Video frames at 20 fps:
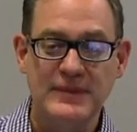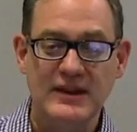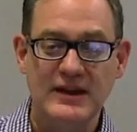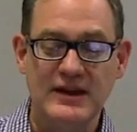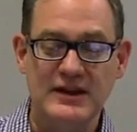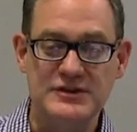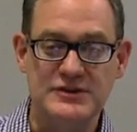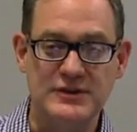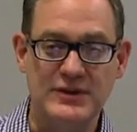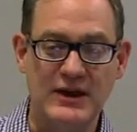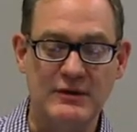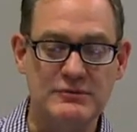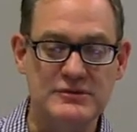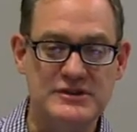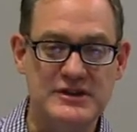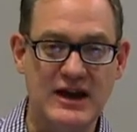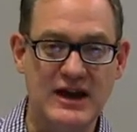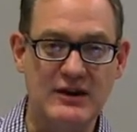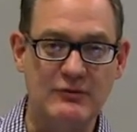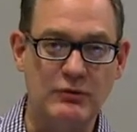And so that was
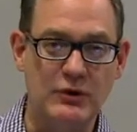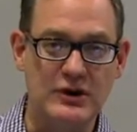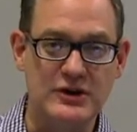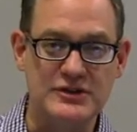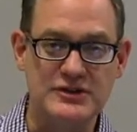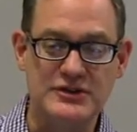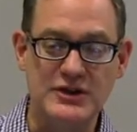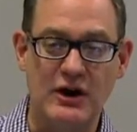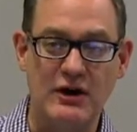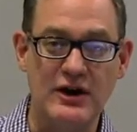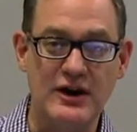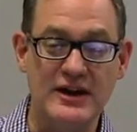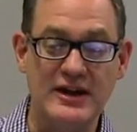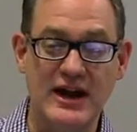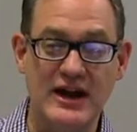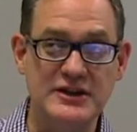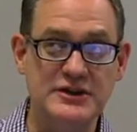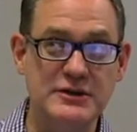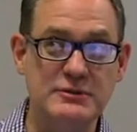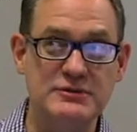kind of where it started.
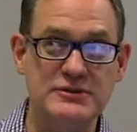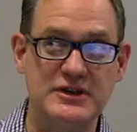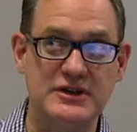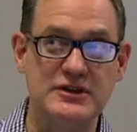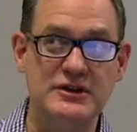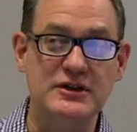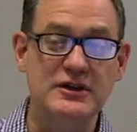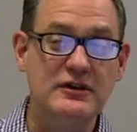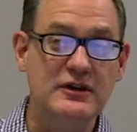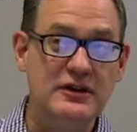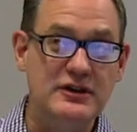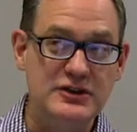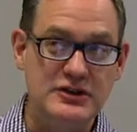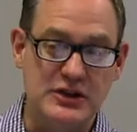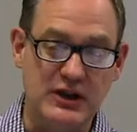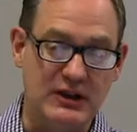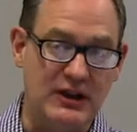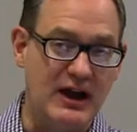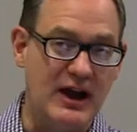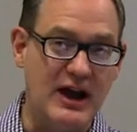Actually, it was in
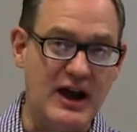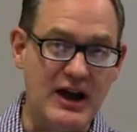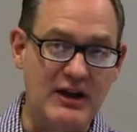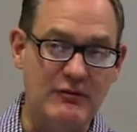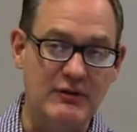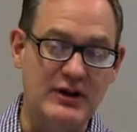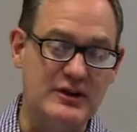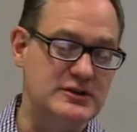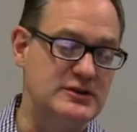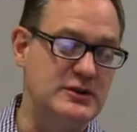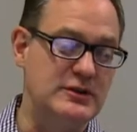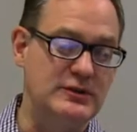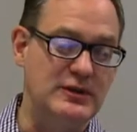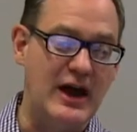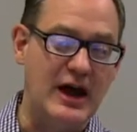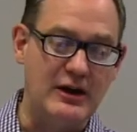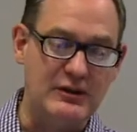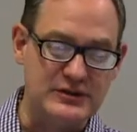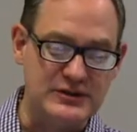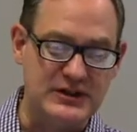July around
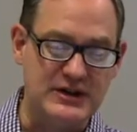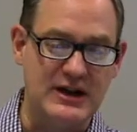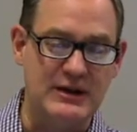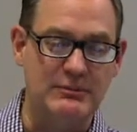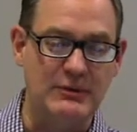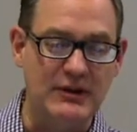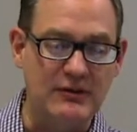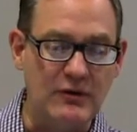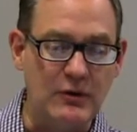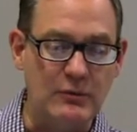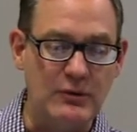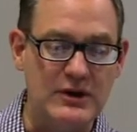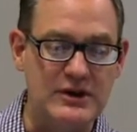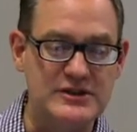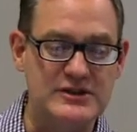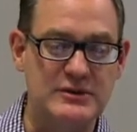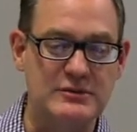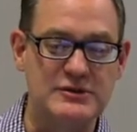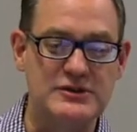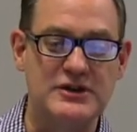2000, I believe it was.
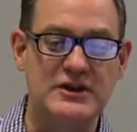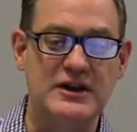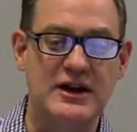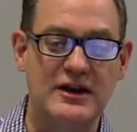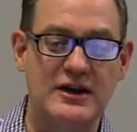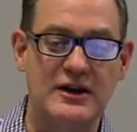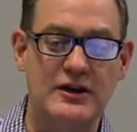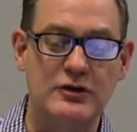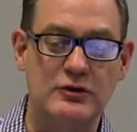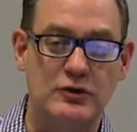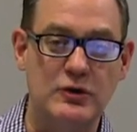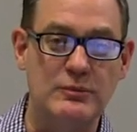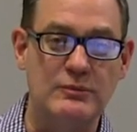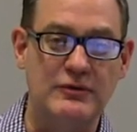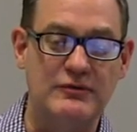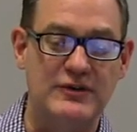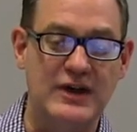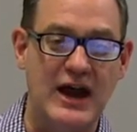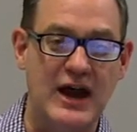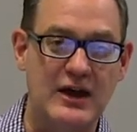There was a group
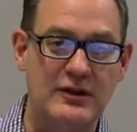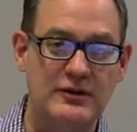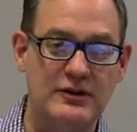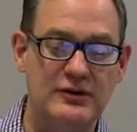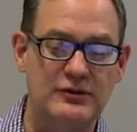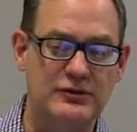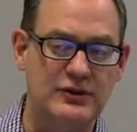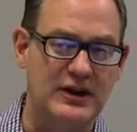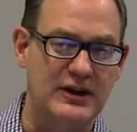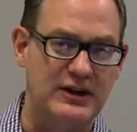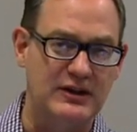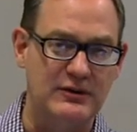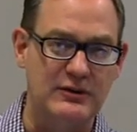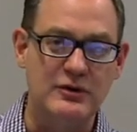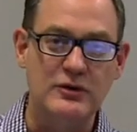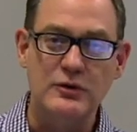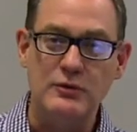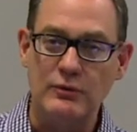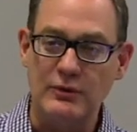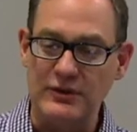of gatherings. It was like
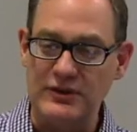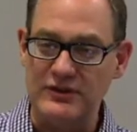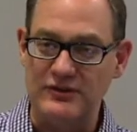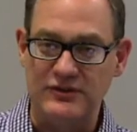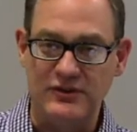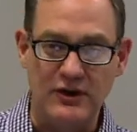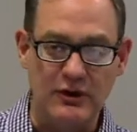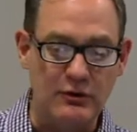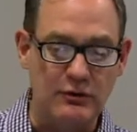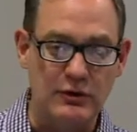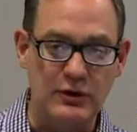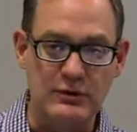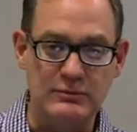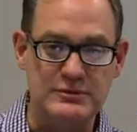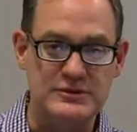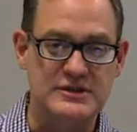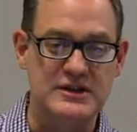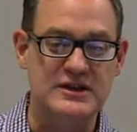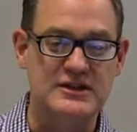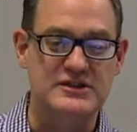one of the cell
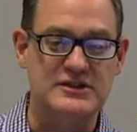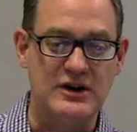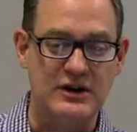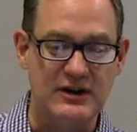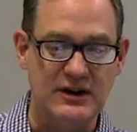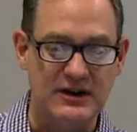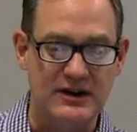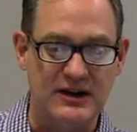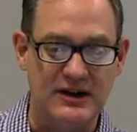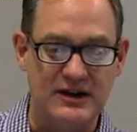groups that started